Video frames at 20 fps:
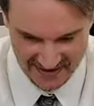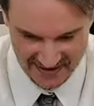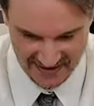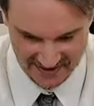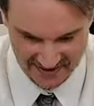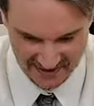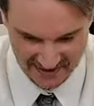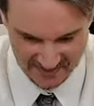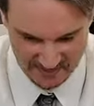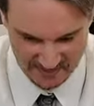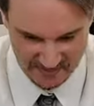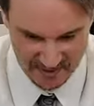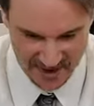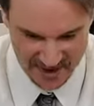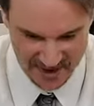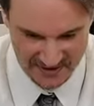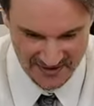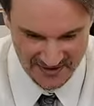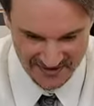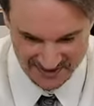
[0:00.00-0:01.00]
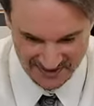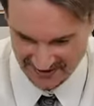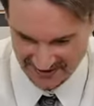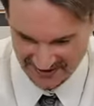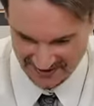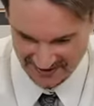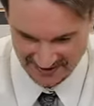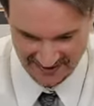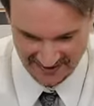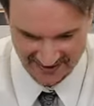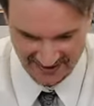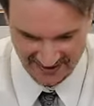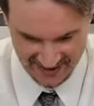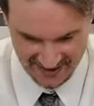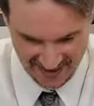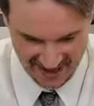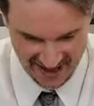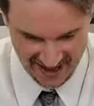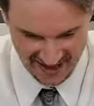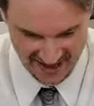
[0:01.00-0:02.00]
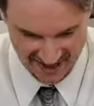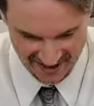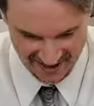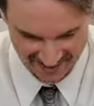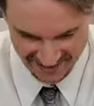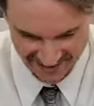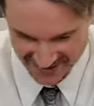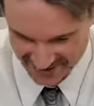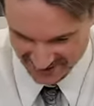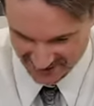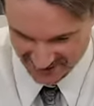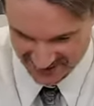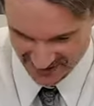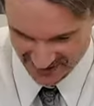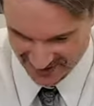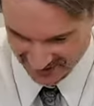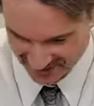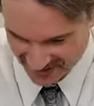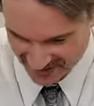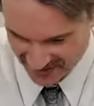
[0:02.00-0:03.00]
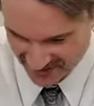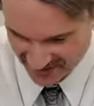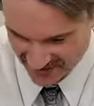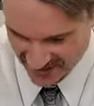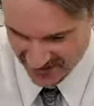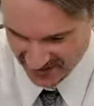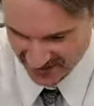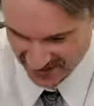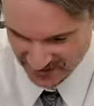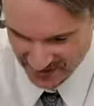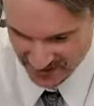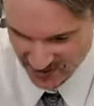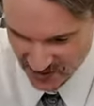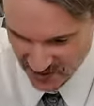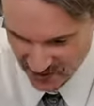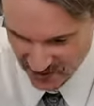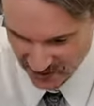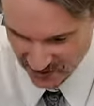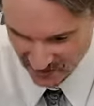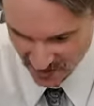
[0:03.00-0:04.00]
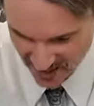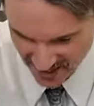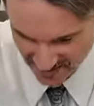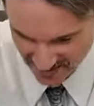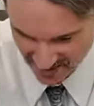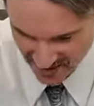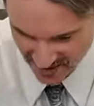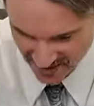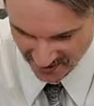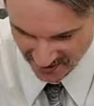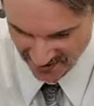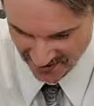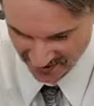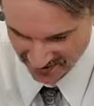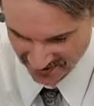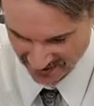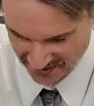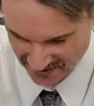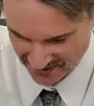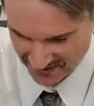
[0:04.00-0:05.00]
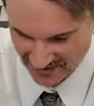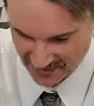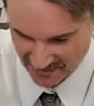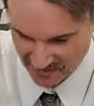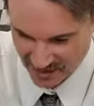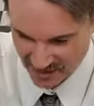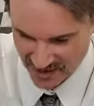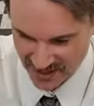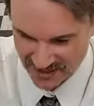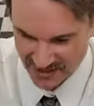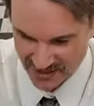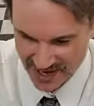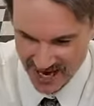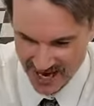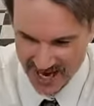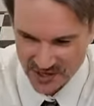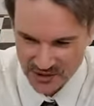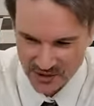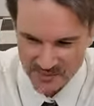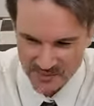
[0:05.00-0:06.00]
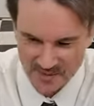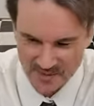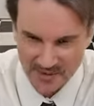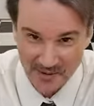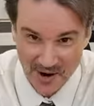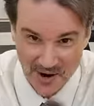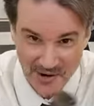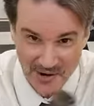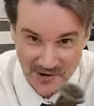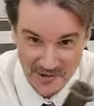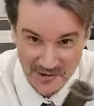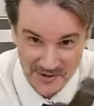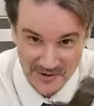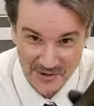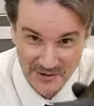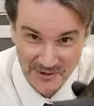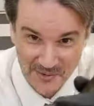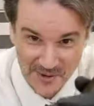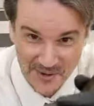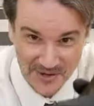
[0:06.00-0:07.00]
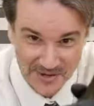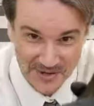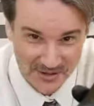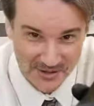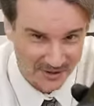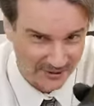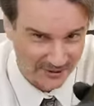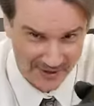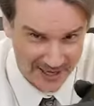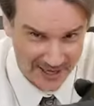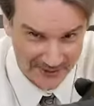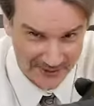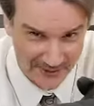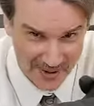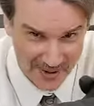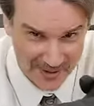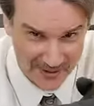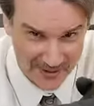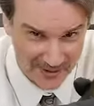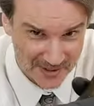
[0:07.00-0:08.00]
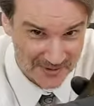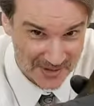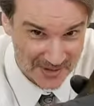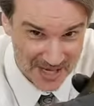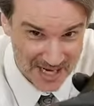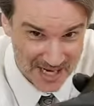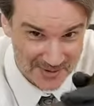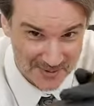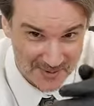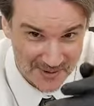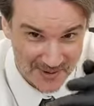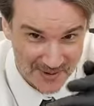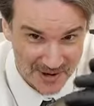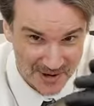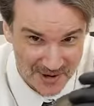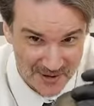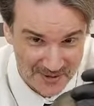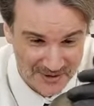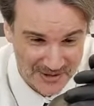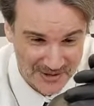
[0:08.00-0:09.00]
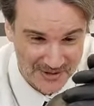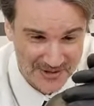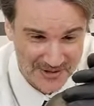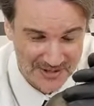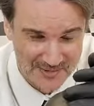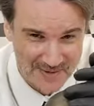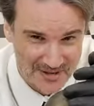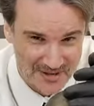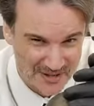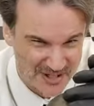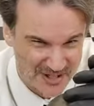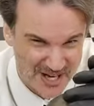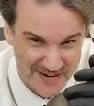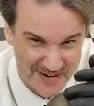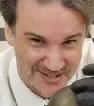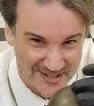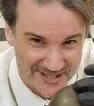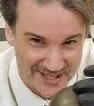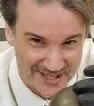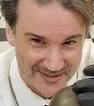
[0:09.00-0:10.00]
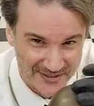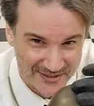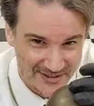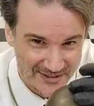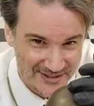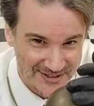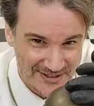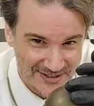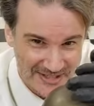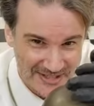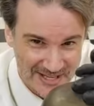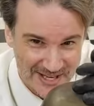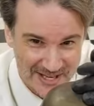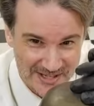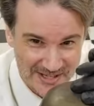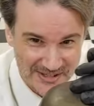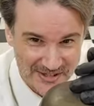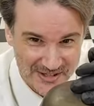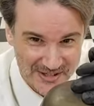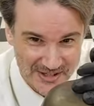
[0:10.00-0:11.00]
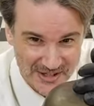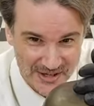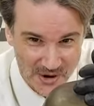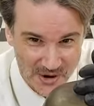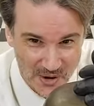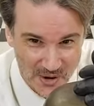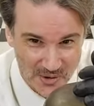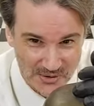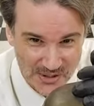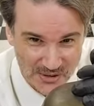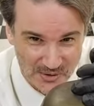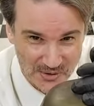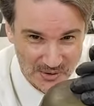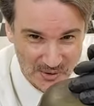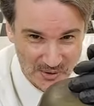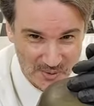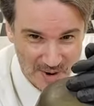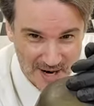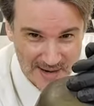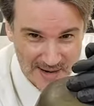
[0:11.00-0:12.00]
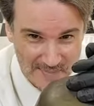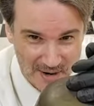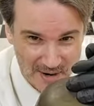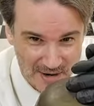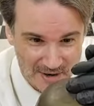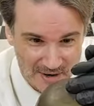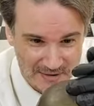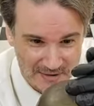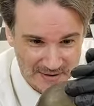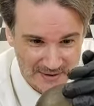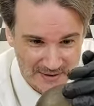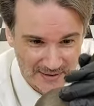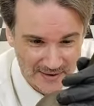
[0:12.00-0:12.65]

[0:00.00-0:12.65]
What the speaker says: this bottle, which I love, this old wine bottle that belonged to Andrew Monroe, who was the grandfather of James Monroe. So this is about 1730s. So this is an old school wine bottle.